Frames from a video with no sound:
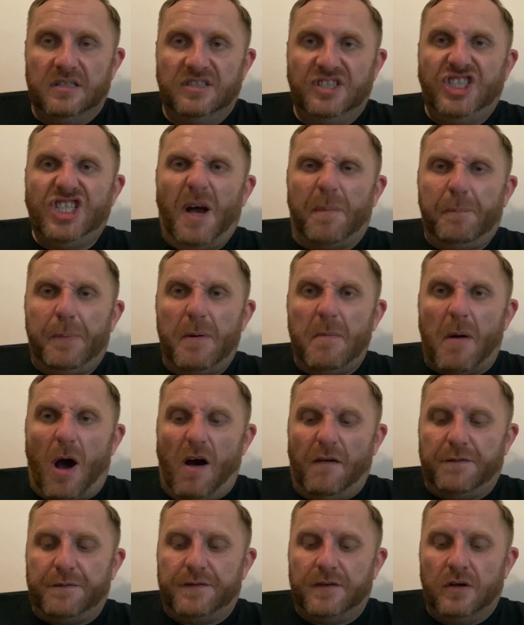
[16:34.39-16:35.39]
Chop 'em
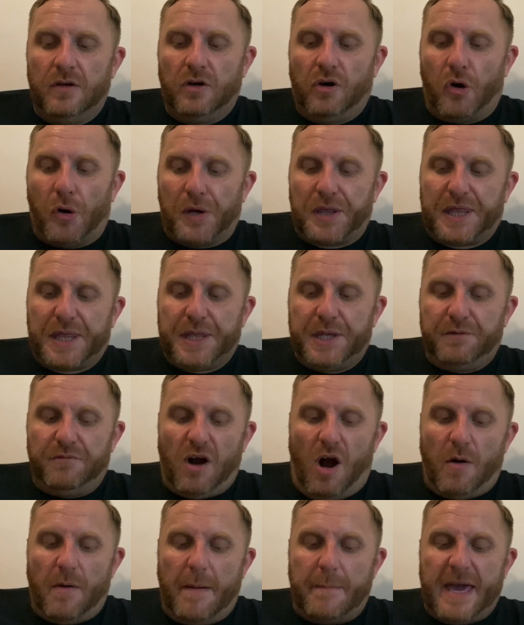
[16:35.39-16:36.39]
off or
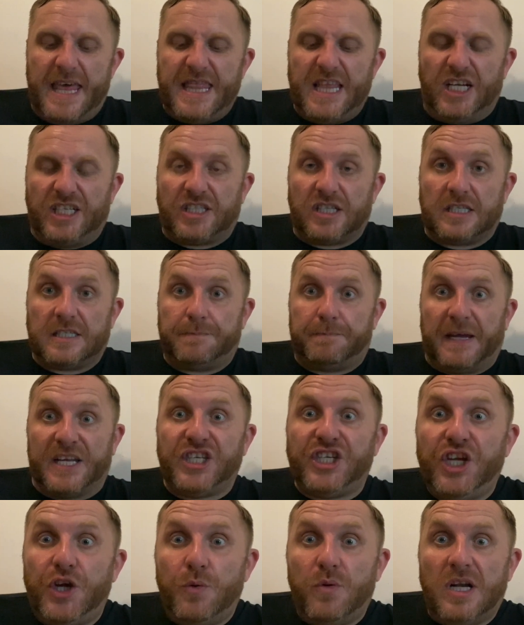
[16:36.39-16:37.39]
throw 'em in the
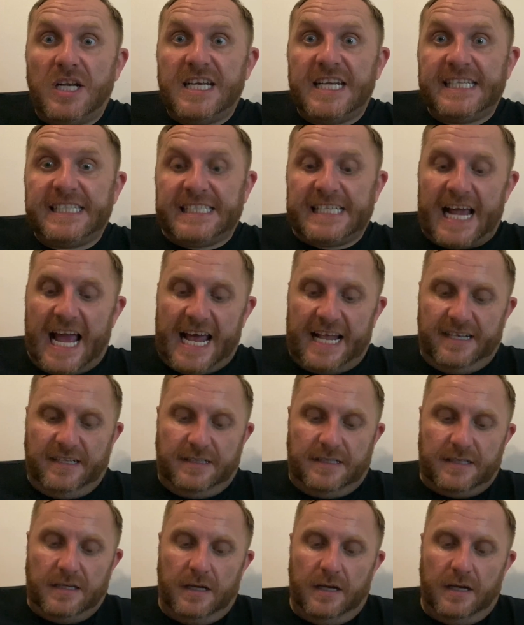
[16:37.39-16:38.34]
dustbin, you understand?